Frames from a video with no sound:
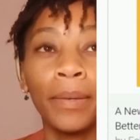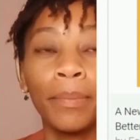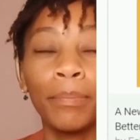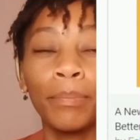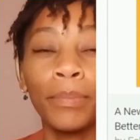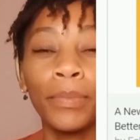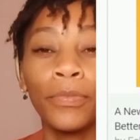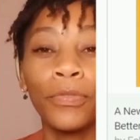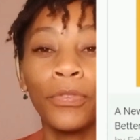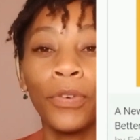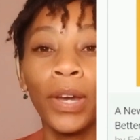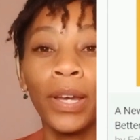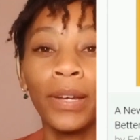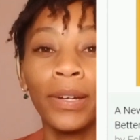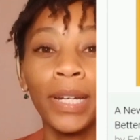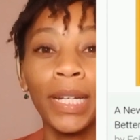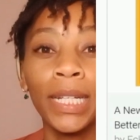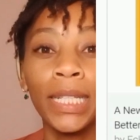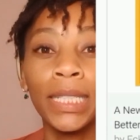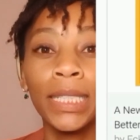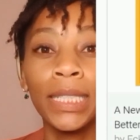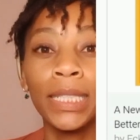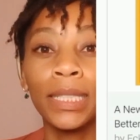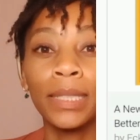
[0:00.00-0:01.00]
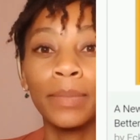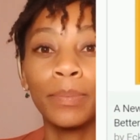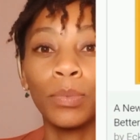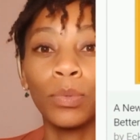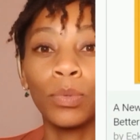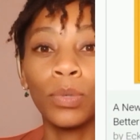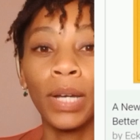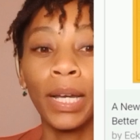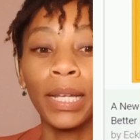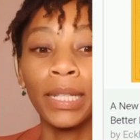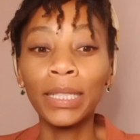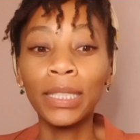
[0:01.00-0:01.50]
Before I read this
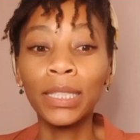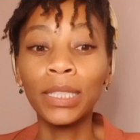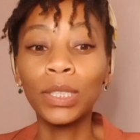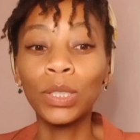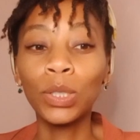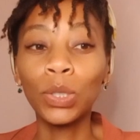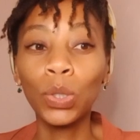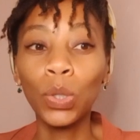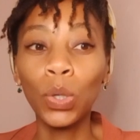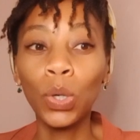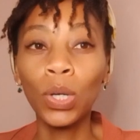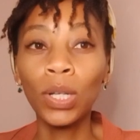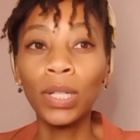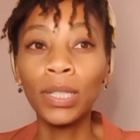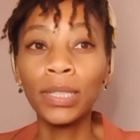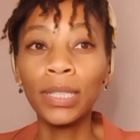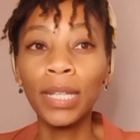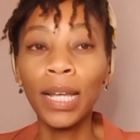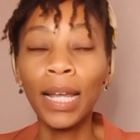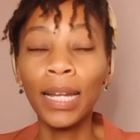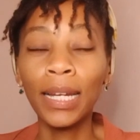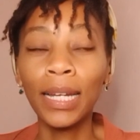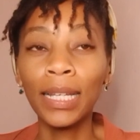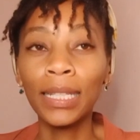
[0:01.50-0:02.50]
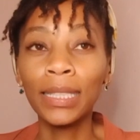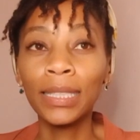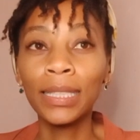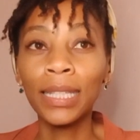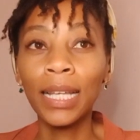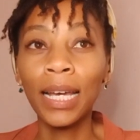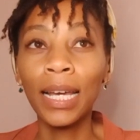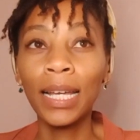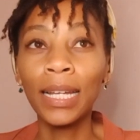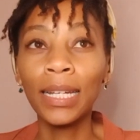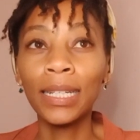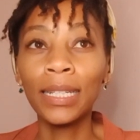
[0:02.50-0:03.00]
book, I did not
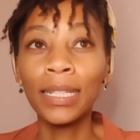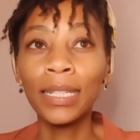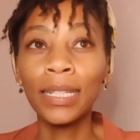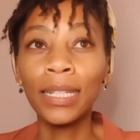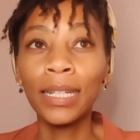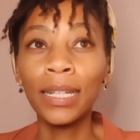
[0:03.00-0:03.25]
understand